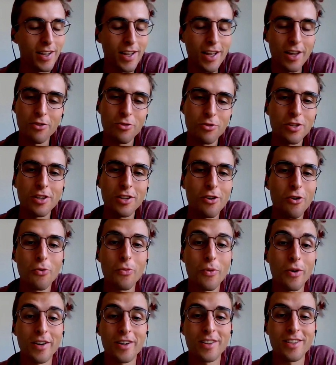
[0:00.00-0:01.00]
and you see no
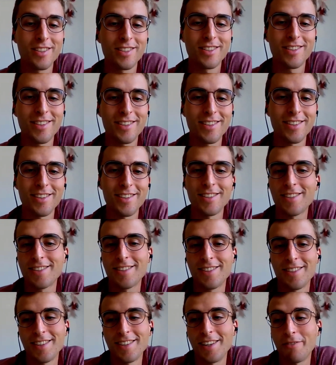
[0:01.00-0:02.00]
one. It's
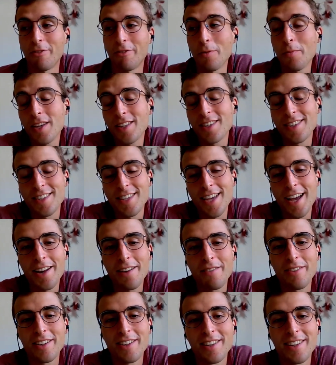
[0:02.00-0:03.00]
for me, it's
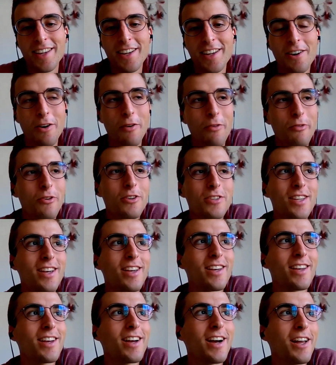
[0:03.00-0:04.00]
sad, but of course
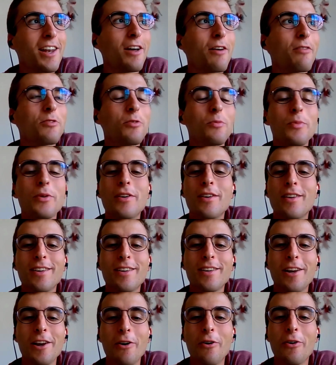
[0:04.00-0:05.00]
I love to be
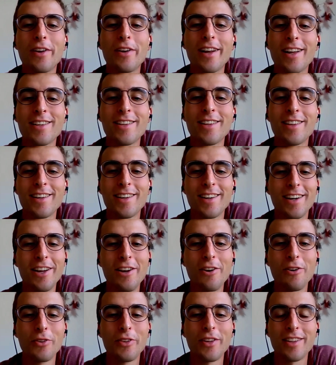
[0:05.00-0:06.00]
alone, and I
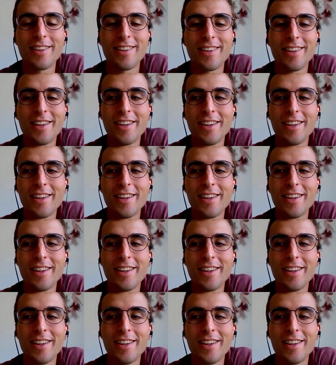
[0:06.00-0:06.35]
know that